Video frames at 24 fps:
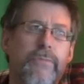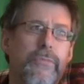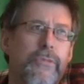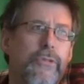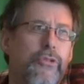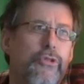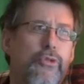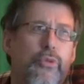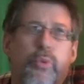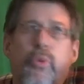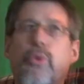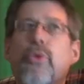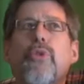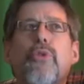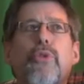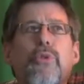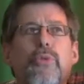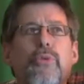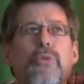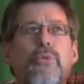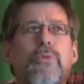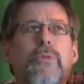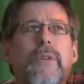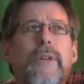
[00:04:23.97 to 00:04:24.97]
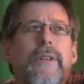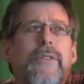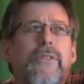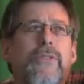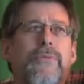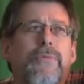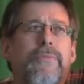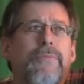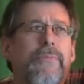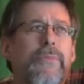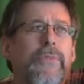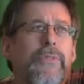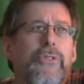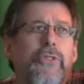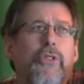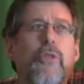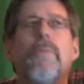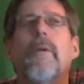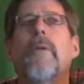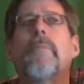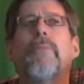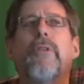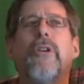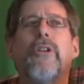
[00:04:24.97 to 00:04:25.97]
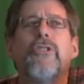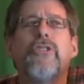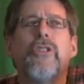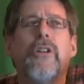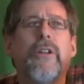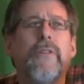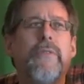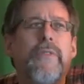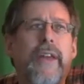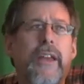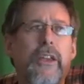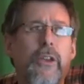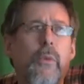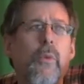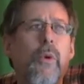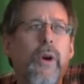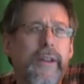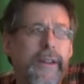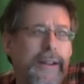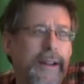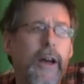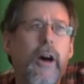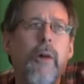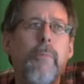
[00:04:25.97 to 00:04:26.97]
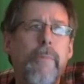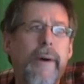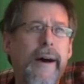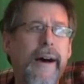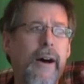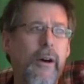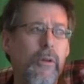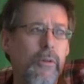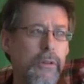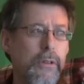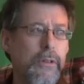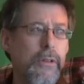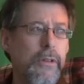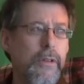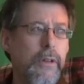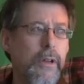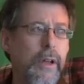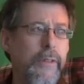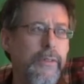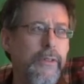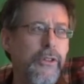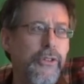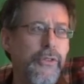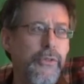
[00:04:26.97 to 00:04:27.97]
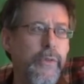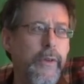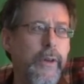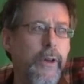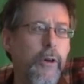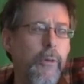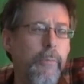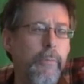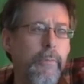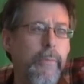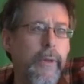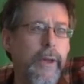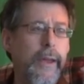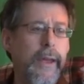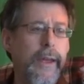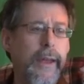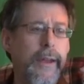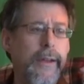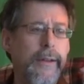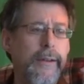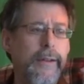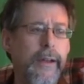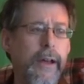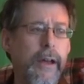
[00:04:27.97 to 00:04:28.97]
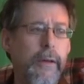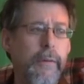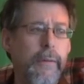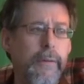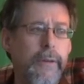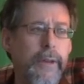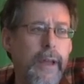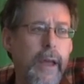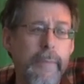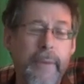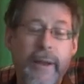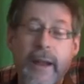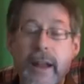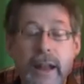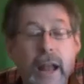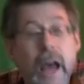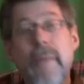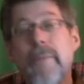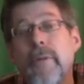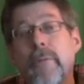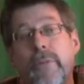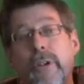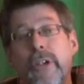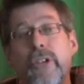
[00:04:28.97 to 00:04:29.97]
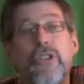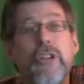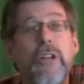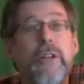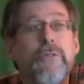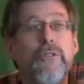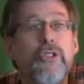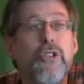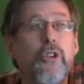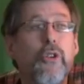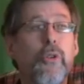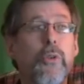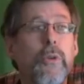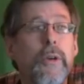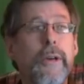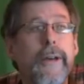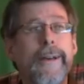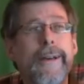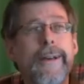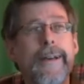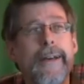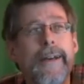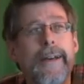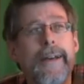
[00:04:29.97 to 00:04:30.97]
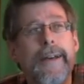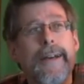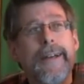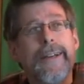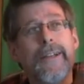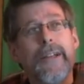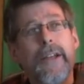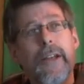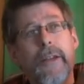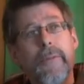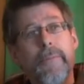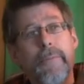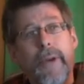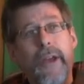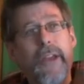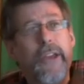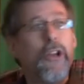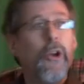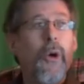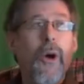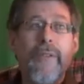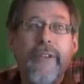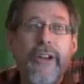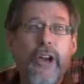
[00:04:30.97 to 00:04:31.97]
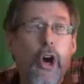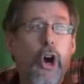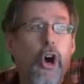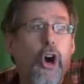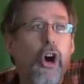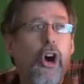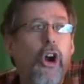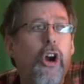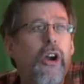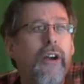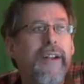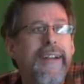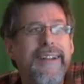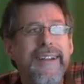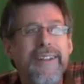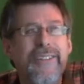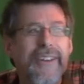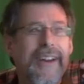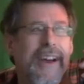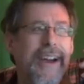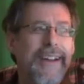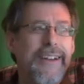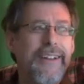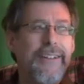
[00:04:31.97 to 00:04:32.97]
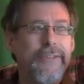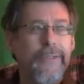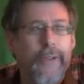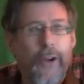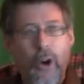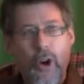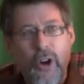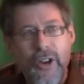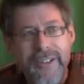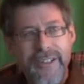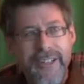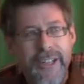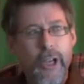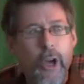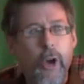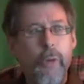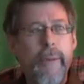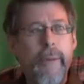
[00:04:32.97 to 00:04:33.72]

Drew is super appreciative that you wanted to help out on this film. And uh, I mean, and I'm appreciative too. But you don't have a car, and it's kind of hard to go